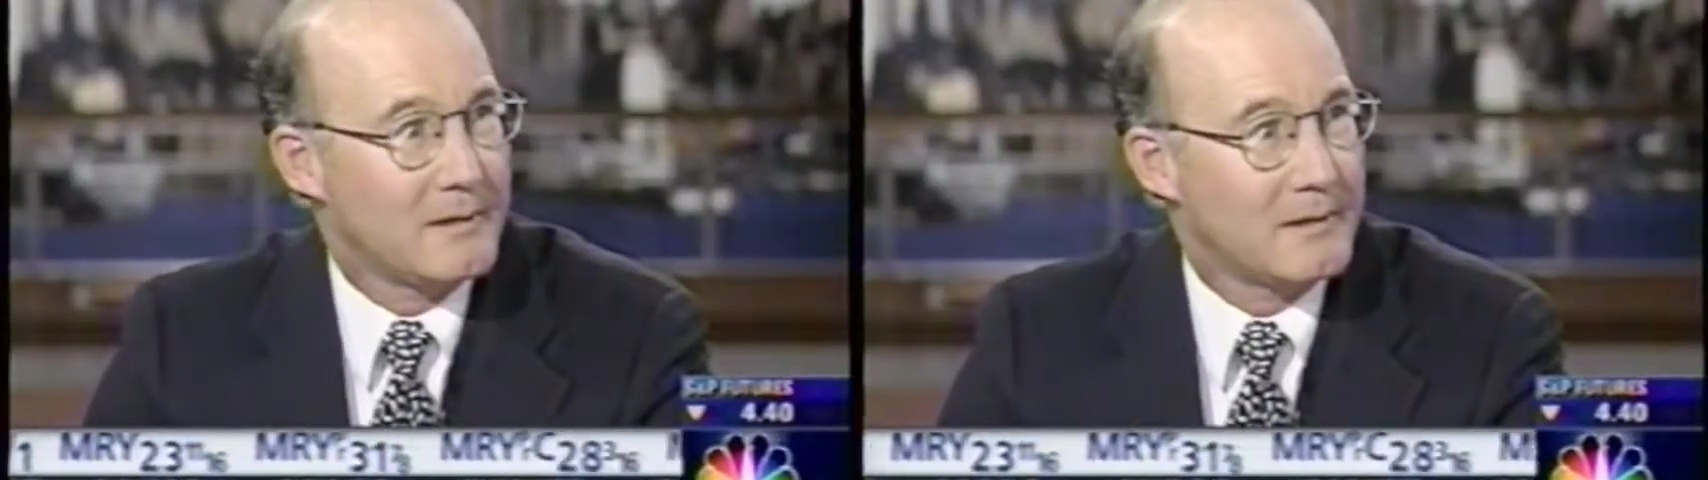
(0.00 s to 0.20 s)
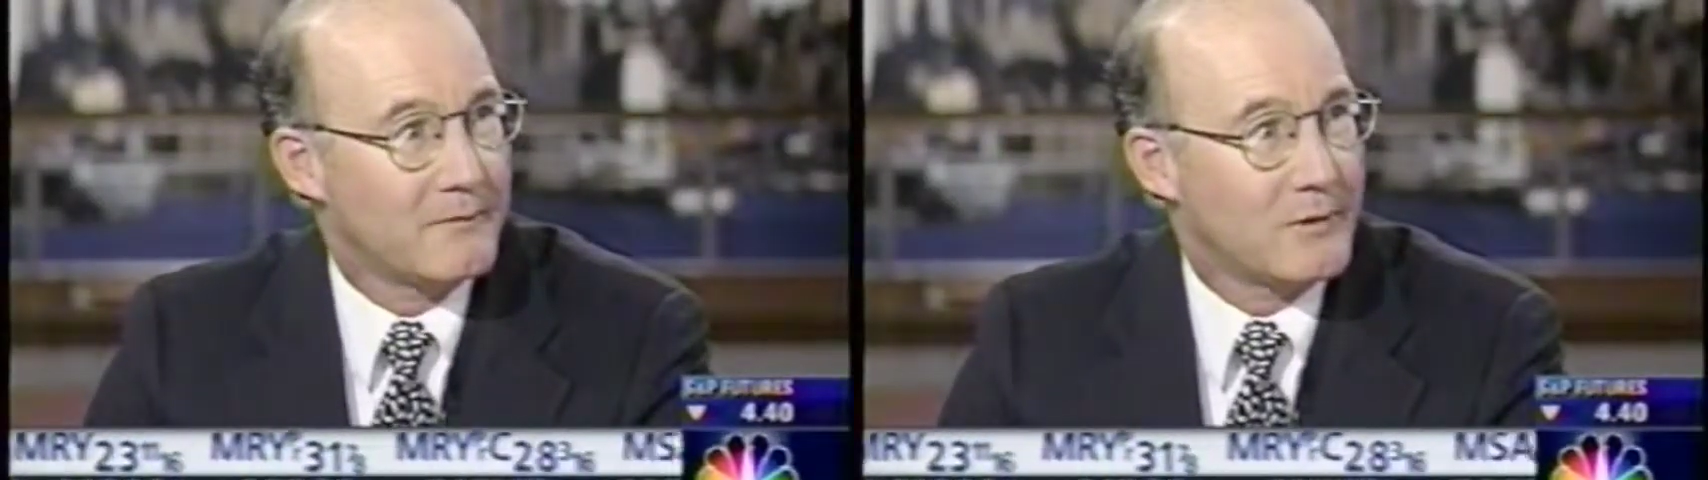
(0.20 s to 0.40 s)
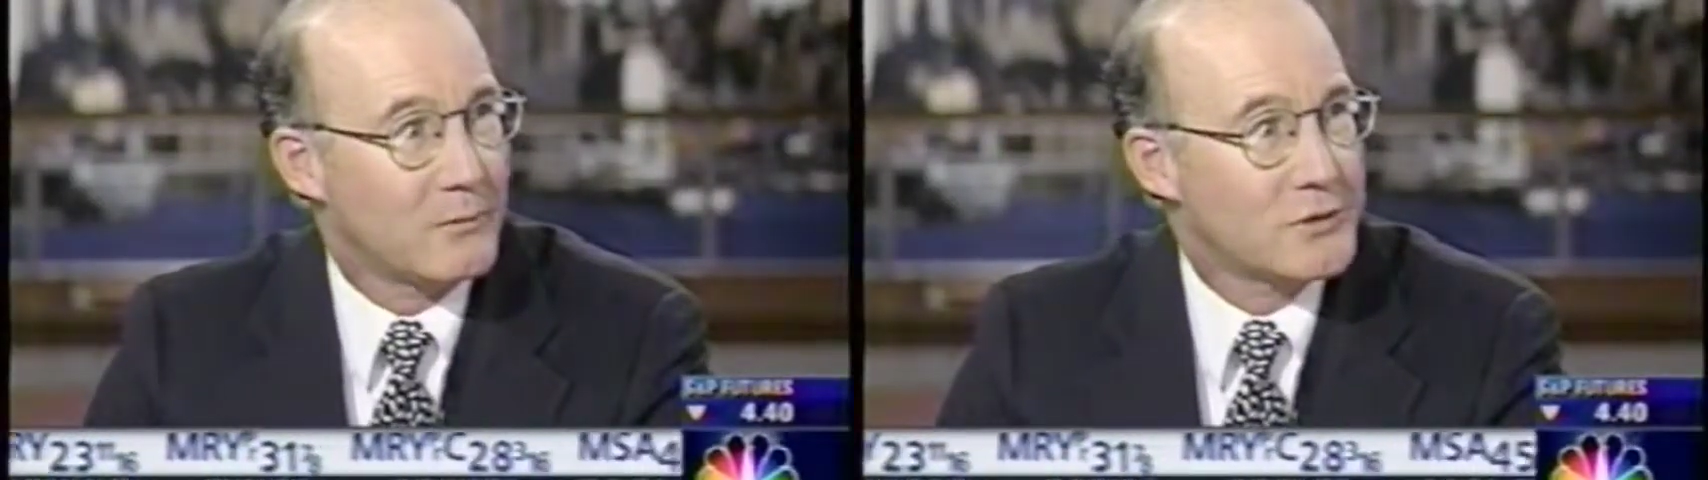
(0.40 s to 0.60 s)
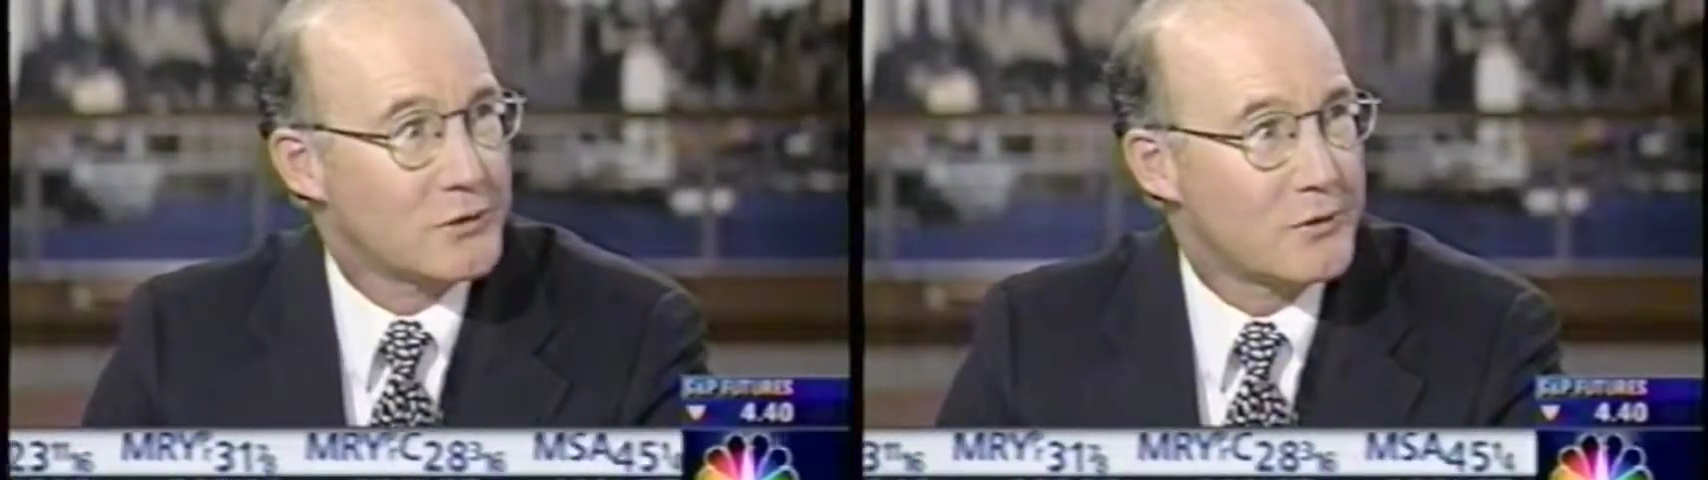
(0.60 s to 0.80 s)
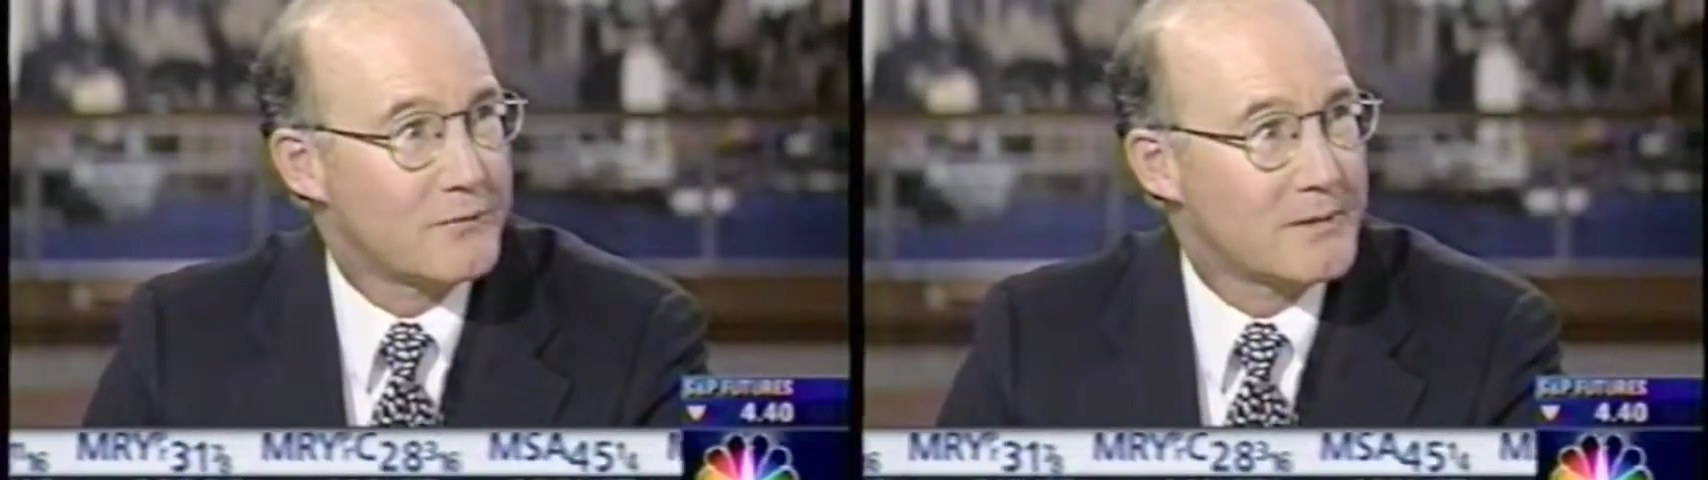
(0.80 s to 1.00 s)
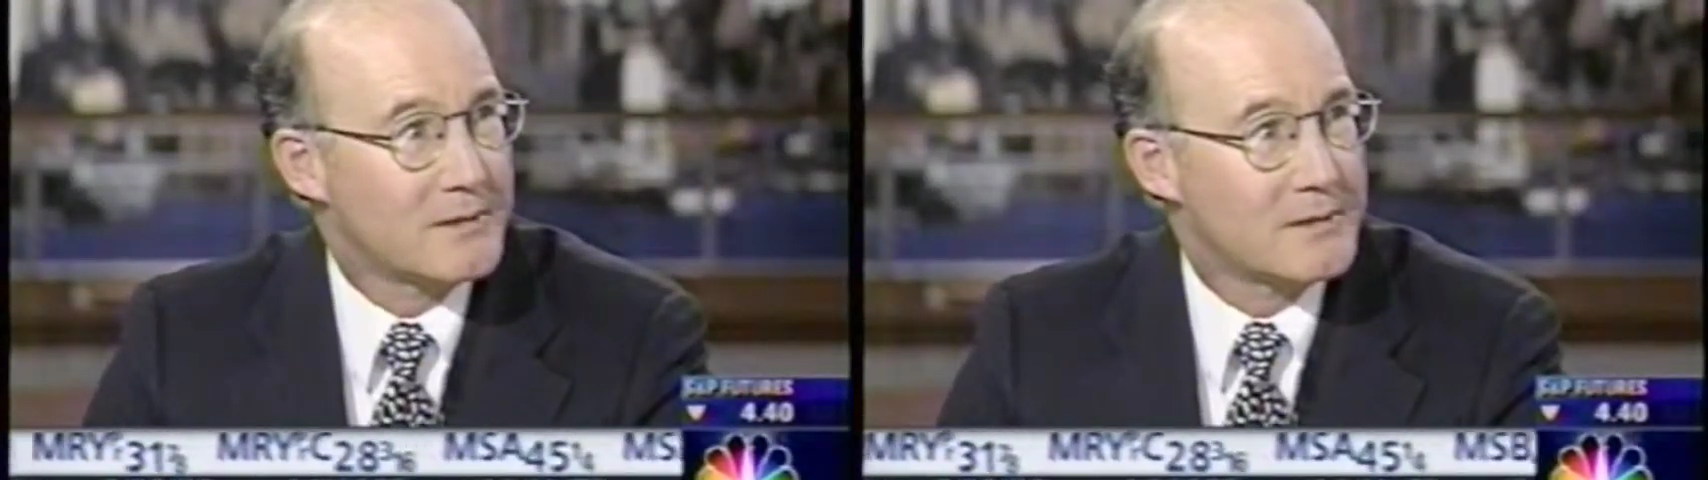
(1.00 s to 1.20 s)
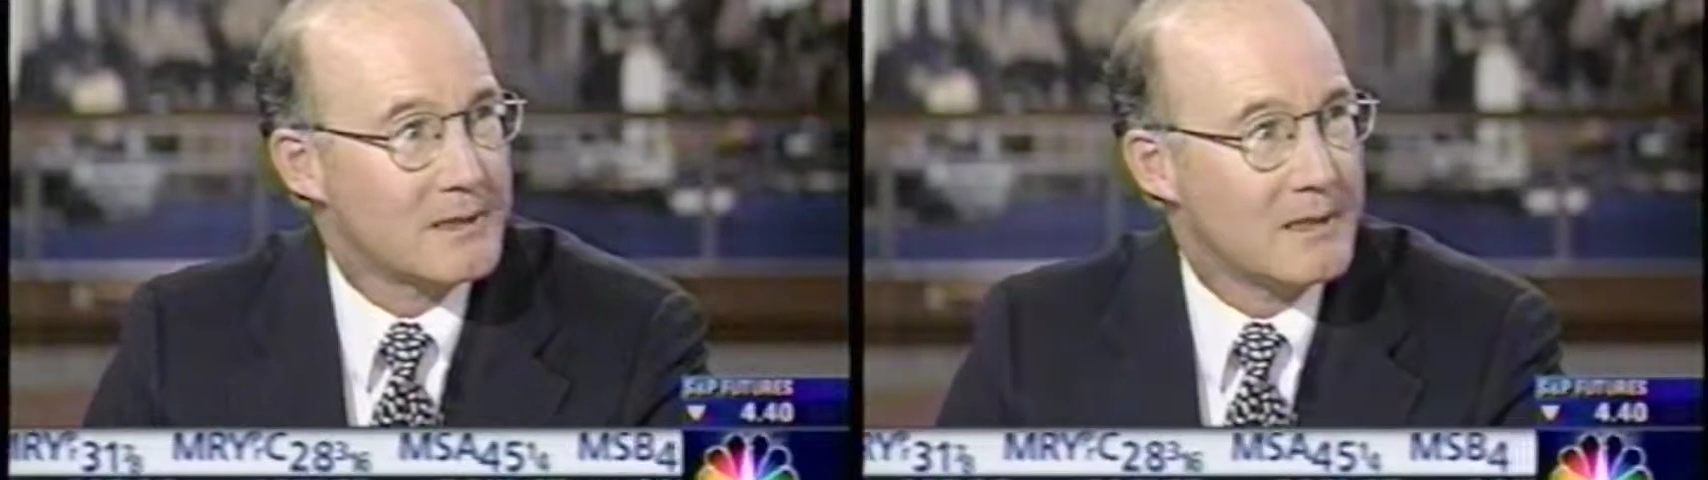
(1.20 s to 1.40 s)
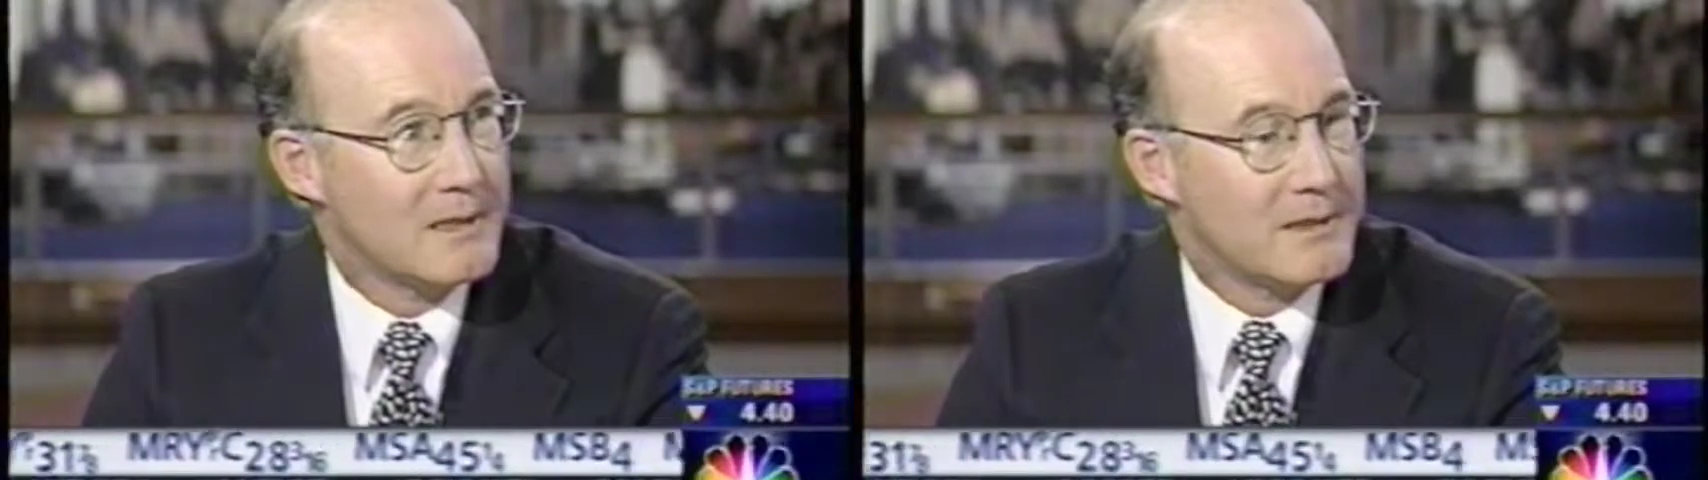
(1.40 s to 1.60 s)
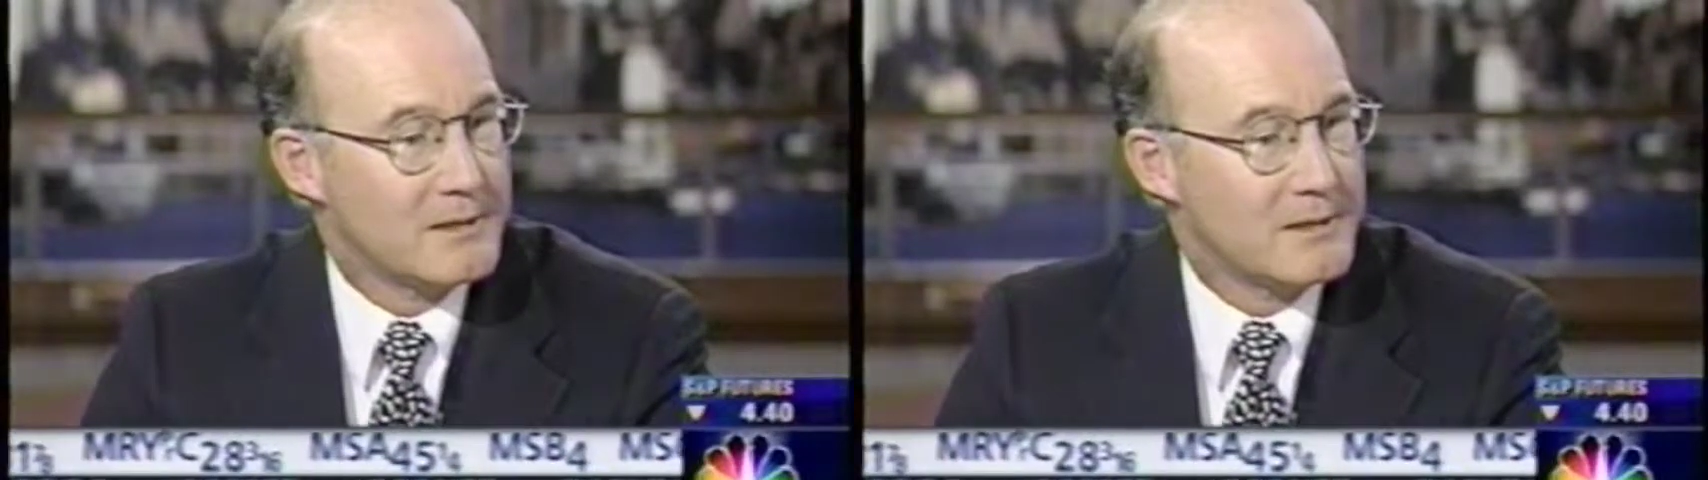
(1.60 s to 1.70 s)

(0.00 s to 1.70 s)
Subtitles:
the Federal Reserve is